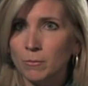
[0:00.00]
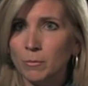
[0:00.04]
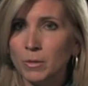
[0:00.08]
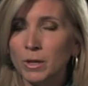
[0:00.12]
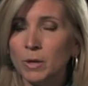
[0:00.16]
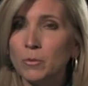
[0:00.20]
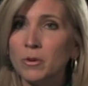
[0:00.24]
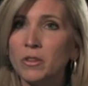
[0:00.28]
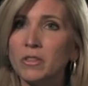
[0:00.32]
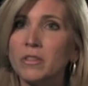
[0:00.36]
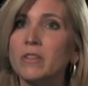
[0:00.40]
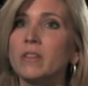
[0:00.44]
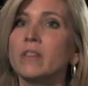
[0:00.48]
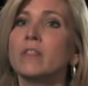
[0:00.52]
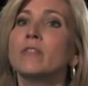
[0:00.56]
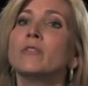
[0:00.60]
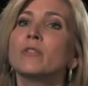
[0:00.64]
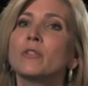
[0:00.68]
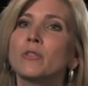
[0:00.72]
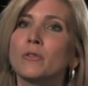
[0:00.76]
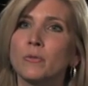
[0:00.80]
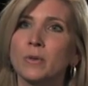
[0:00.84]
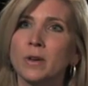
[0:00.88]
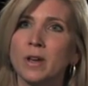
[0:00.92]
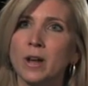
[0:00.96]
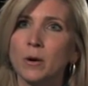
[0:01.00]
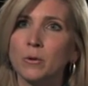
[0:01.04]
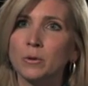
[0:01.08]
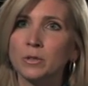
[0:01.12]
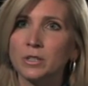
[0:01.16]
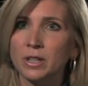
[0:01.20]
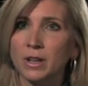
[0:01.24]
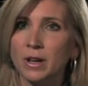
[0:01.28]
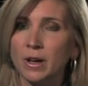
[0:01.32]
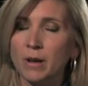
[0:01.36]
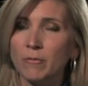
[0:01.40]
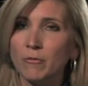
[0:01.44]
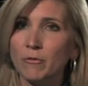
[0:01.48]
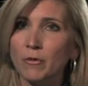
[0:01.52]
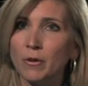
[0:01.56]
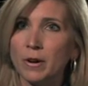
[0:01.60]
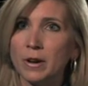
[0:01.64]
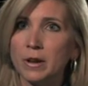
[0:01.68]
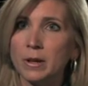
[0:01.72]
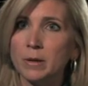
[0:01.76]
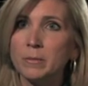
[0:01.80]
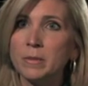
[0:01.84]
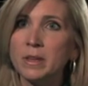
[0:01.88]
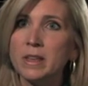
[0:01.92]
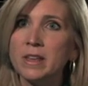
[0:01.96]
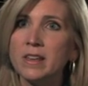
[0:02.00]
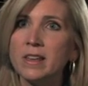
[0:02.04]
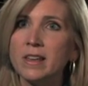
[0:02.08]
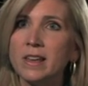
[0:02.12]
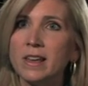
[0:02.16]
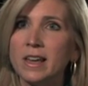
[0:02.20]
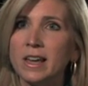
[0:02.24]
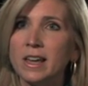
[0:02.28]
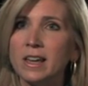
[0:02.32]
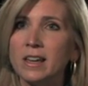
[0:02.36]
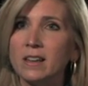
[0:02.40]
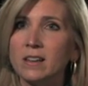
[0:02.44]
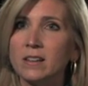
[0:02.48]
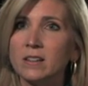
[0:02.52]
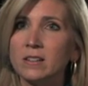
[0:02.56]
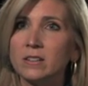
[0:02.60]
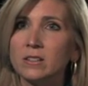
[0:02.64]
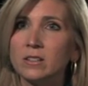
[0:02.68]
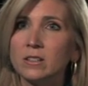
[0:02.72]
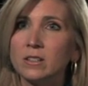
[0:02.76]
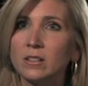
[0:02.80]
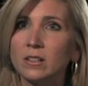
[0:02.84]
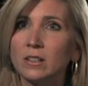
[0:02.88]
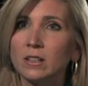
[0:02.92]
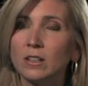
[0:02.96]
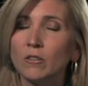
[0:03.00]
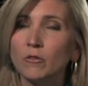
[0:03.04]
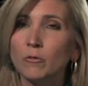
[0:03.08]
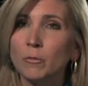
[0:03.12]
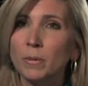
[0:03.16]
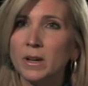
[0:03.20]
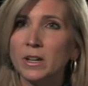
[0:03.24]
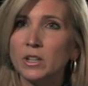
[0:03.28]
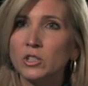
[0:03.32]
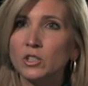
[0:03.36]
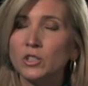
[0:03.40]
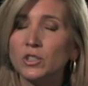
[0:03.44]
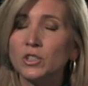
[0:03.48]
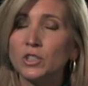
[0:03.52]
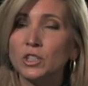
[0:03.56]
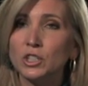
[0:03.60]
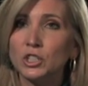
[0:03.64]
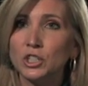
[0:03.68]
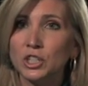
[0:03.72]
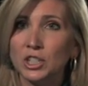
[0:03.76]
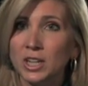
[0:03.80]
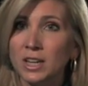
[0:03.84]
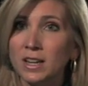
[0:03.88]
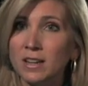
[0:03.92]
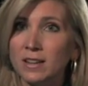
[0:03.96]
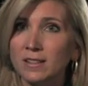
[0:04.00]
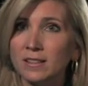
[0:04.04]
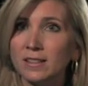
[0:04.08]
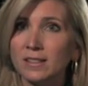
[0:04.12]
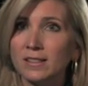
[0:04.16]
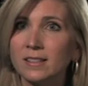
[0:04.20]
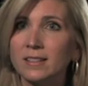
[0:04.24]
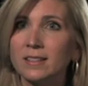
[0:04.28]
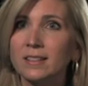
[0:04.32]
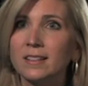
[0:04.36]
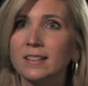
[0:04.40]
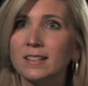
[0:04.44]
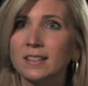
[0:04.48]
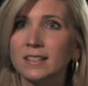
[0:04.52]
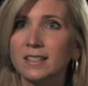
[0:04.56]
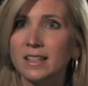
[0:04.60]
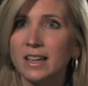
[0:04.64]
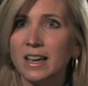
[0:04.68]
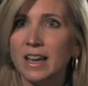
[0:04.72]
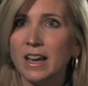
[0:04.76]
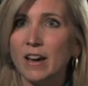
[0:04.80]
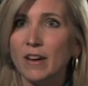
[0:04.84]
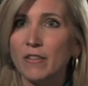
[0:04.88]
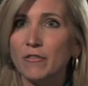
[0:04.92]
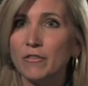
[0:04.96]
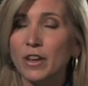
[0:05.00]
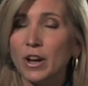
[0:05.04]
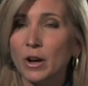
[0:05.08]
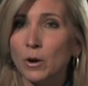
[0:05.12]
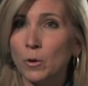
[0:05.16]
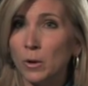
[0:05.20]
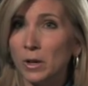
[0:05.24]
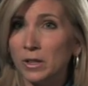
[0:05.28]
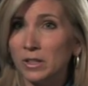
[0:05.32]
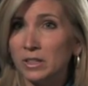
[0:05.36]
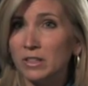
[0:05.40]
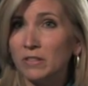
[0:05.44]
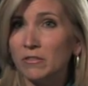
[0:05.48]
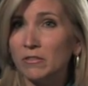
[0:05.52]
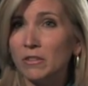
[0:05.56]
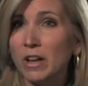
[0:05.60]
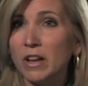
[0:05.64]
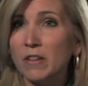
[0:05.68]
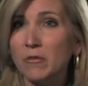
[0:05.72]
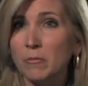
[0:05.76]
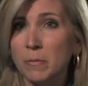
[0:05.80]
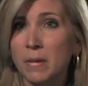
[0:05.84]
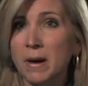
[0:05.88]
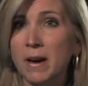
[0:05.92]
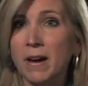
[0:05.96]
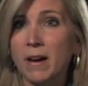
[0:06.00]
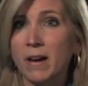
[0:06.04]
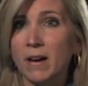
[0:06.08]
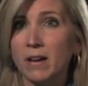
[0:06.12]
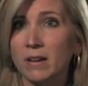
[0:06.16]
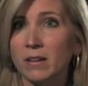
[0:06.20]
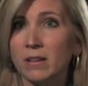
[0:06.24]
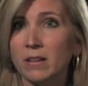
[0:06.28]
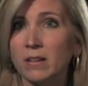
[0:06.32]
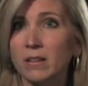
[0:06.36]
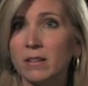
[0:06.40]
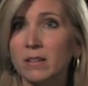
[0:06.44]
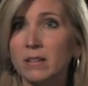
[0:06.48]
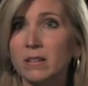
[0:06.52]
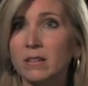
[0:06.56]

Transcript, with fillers: be within the three-hour time frame and give patients a chance to have that quality of life back.